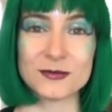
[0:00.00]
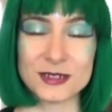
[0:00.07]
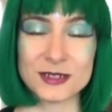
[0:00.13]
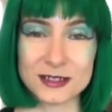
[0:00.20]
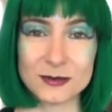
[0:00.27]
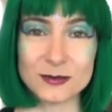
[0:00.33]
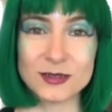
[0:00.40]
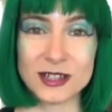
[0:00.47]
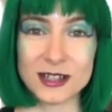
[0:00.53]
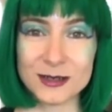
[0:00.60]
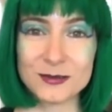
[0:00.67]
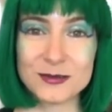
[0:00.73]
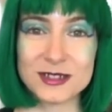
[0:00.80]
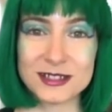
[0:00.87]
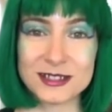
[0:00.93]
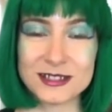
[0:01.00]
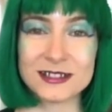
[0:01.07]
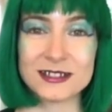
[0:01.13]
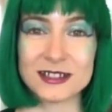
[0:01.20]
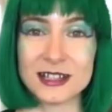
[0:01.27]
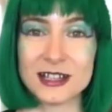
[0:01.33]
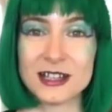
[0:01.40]
sometimes it
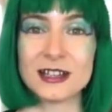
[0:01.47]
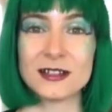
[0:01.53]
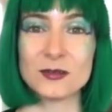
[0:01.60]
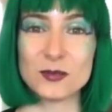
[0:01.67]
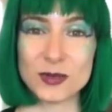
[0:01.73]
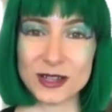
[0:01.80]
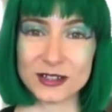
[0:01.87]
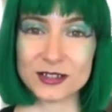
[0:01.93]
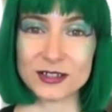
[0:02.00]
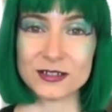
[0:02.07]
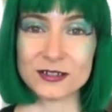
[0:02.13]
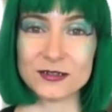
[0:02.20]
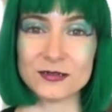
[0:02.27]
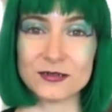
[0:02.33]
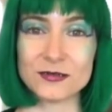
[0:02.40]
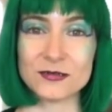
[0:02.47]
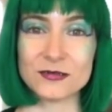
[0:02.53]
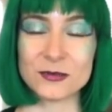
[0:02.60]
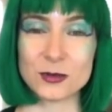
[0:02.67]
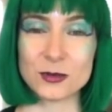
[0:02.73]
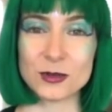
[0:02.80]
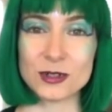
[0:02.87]
is better
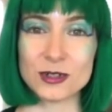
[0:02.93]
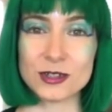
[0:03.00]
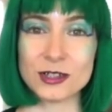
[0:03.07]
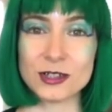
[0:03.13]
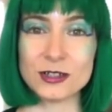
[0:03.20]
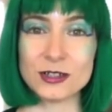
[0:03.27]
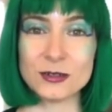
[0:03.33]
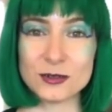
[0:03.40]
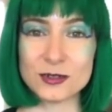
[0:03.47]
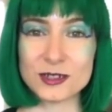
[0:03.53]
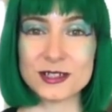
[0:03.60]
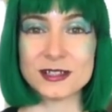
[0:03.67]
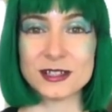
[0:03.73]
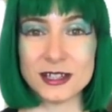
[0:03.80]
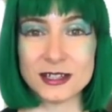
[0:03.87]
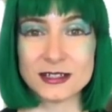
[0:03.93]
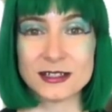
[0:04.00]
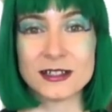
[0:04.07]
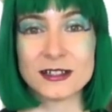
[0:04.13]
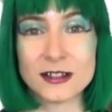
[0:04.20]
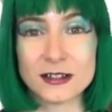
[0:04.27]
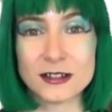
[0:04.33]
for you to see it
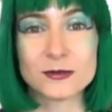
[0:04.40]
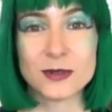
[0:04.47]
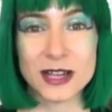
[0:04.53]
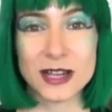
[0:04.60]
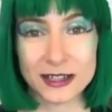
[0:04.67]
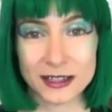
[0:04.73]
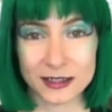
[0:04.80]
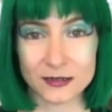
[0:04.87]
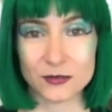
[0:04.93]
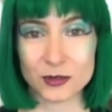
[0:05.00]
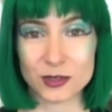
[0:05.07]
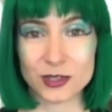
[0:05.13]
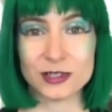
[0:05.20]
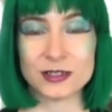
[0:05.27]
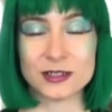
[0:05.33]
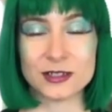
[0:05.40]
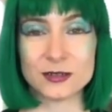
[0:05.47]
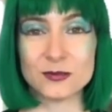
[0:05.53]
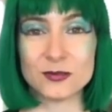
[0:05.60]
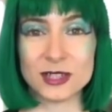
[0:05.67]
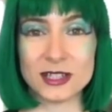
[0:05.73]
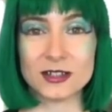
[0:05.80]
in another way, for it
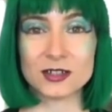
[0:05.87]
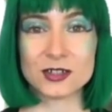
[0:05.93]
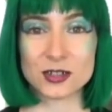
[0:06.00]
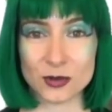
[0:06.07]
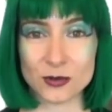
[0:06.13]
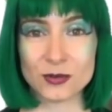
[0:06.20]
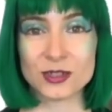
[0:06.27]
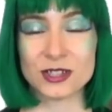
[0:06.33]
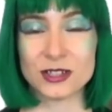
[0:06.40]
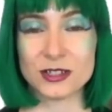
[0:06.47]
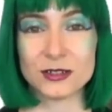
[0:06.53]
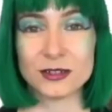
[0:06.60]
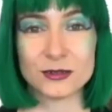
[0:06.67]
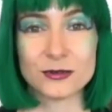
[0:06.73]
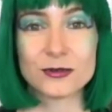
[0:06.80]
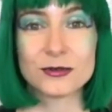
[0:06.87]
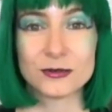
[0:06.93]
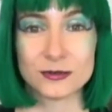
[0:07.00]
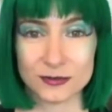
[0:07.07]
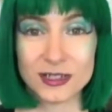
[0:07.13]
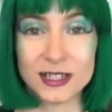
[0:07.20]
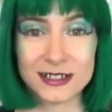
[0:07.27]
to be shown to you.
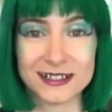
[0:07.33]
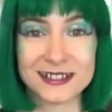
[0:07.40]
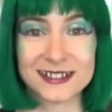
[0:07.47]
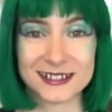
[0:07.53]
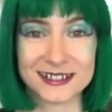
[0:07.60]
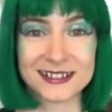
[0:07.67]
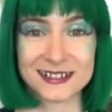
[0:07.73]
Yes.